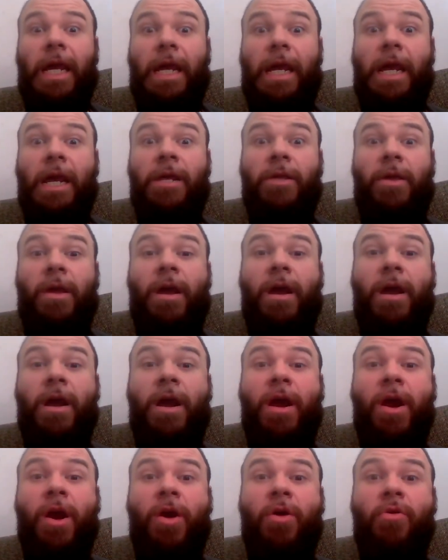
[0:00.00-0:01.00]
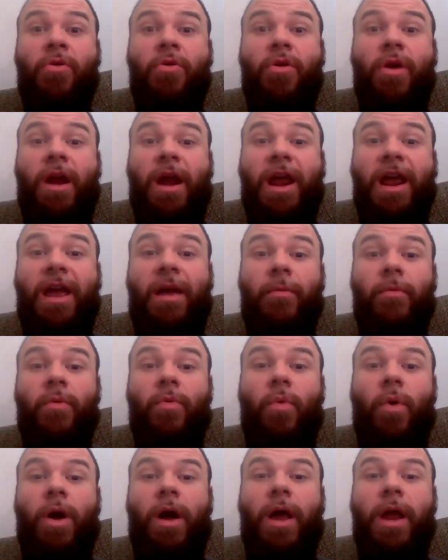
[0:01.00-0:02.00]
Hey there,
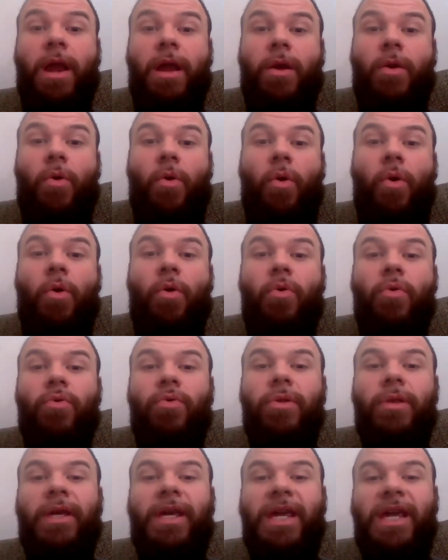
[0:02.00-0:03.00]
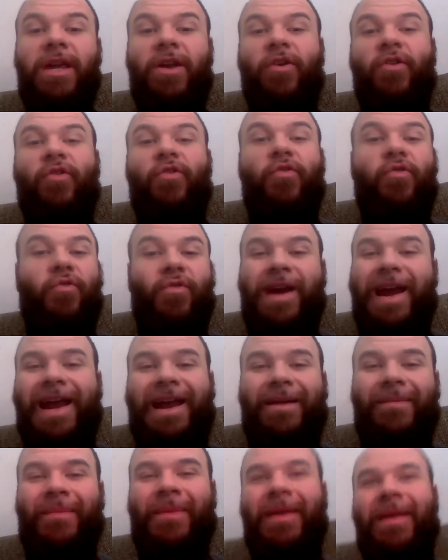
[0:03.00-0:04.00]
everyone. Holy
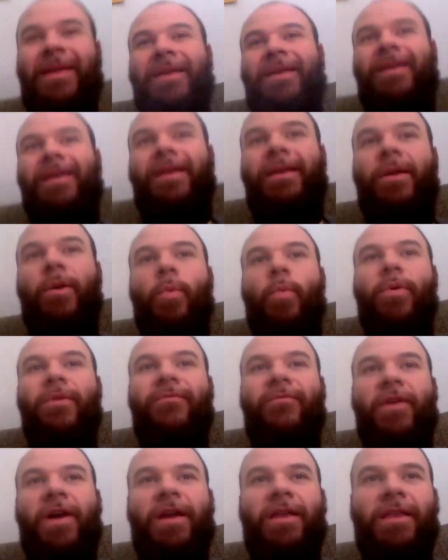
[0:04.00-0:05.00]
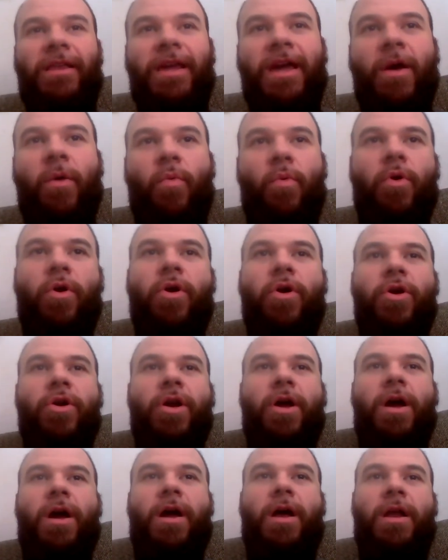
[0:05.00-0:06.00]
crap. We finally got word
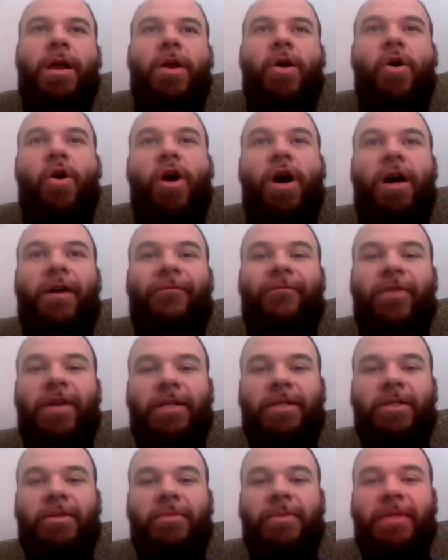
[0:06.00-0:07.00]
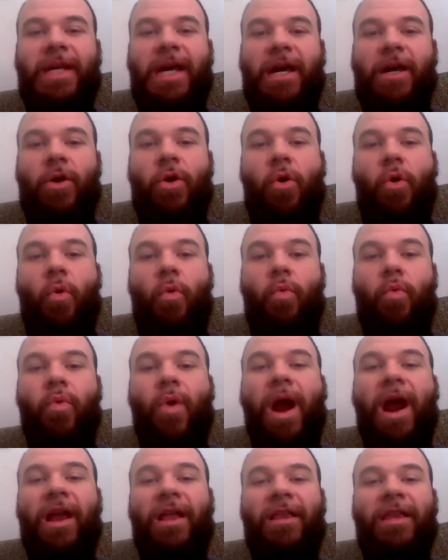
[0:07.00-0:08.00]
on offensive tackle
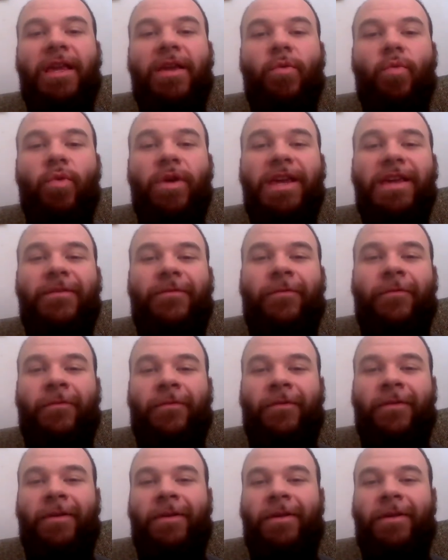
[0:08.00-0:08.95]
Riley Reiff.